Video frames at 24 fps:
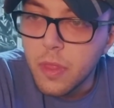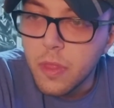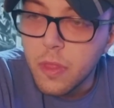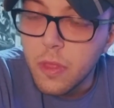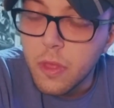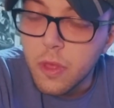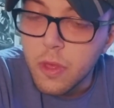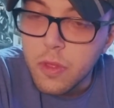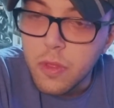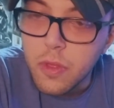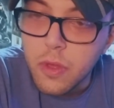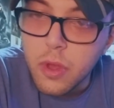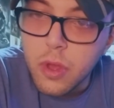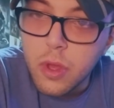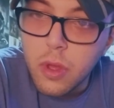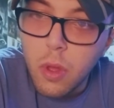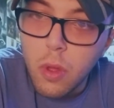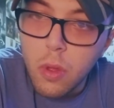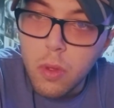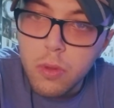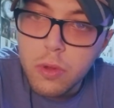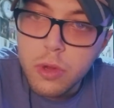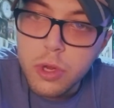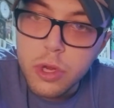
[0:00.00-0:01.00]
the the
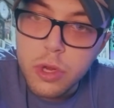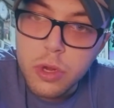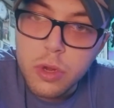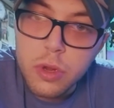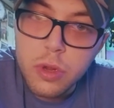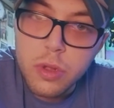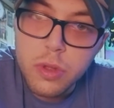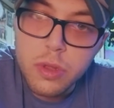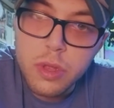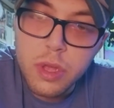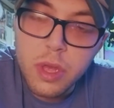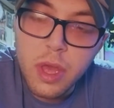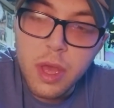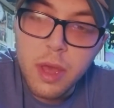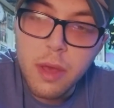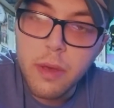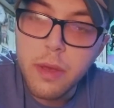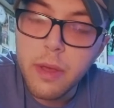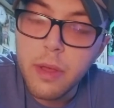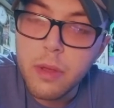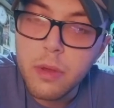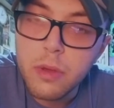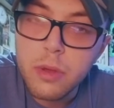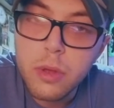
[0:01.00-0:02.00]
culture, the
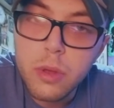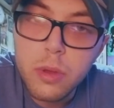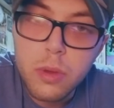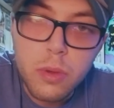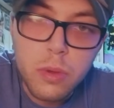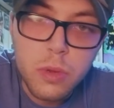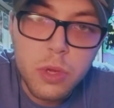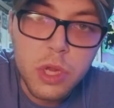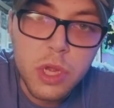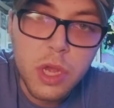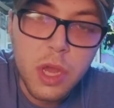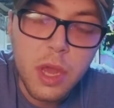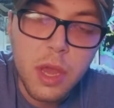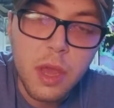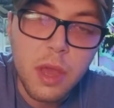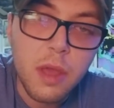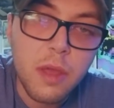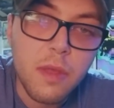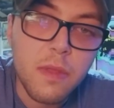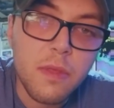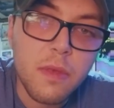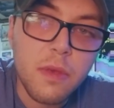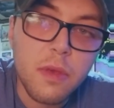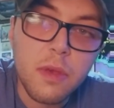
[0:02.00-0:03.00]
LL Cool
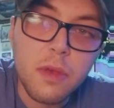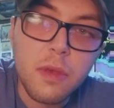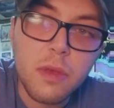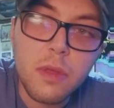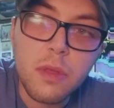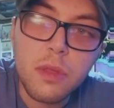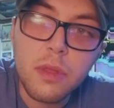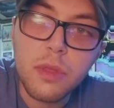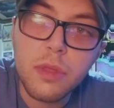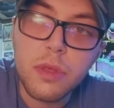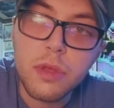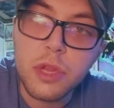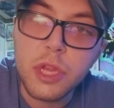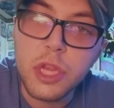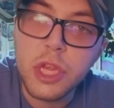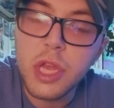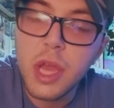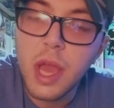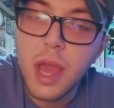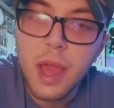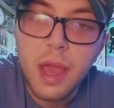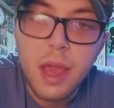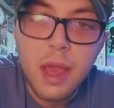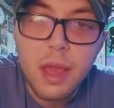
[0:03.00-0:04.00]
J, the the
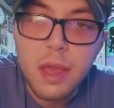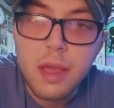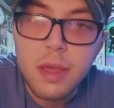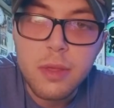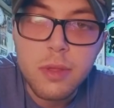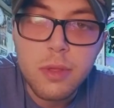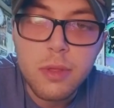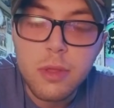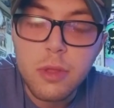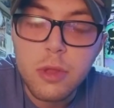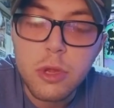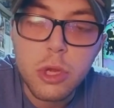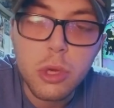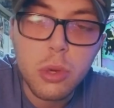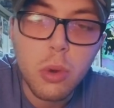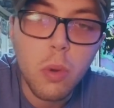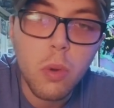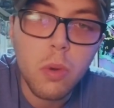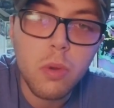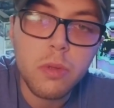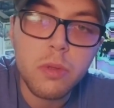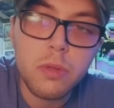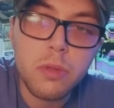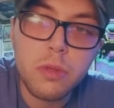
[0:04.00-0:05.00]
Jays, the
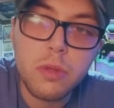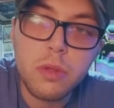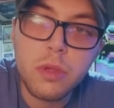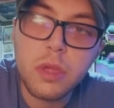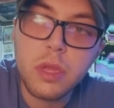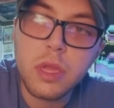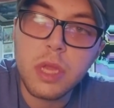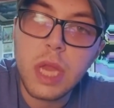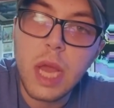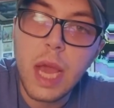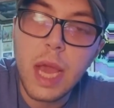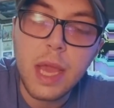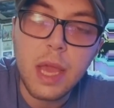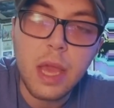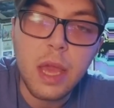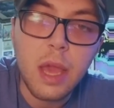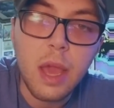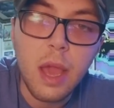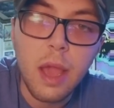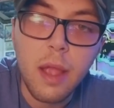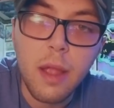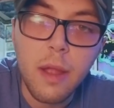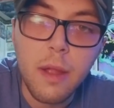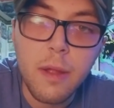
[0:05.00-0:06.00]
Jordans, the
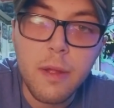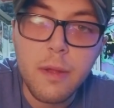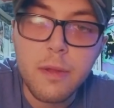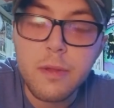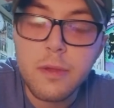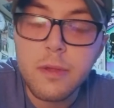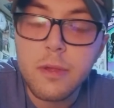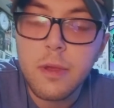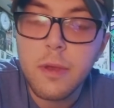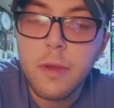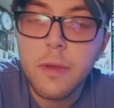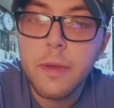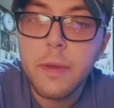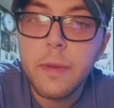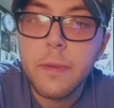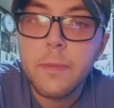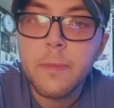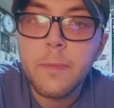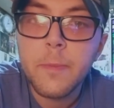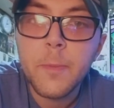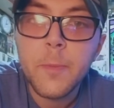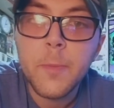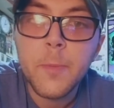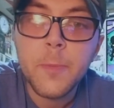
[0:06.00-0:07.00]
Nike Airs,
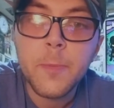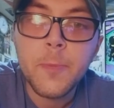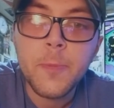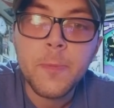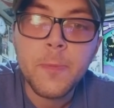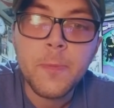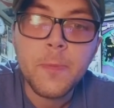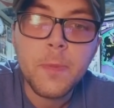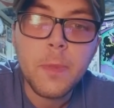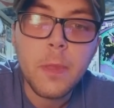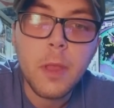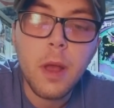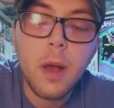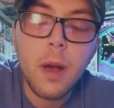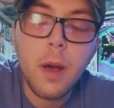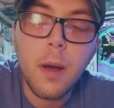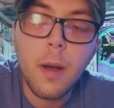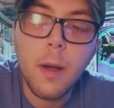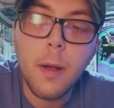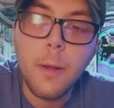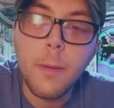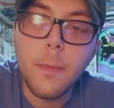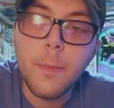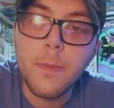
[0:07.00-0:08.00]

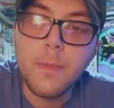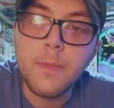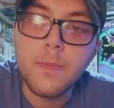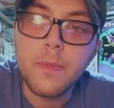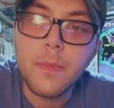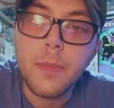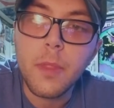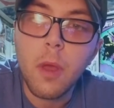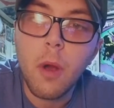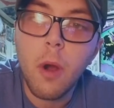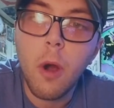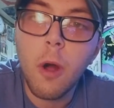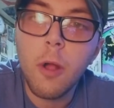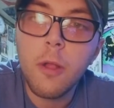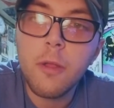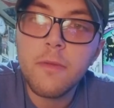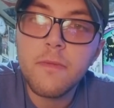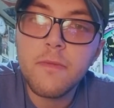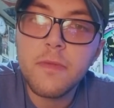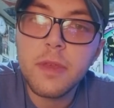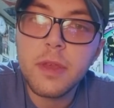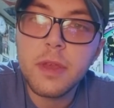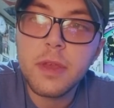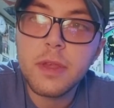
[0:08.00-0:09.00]
um, all
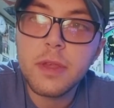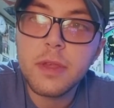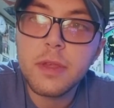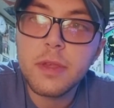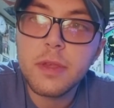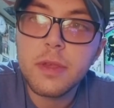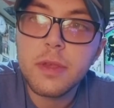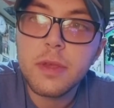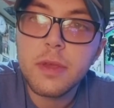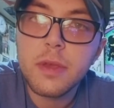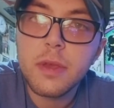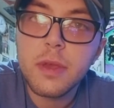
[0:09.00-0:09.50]
of this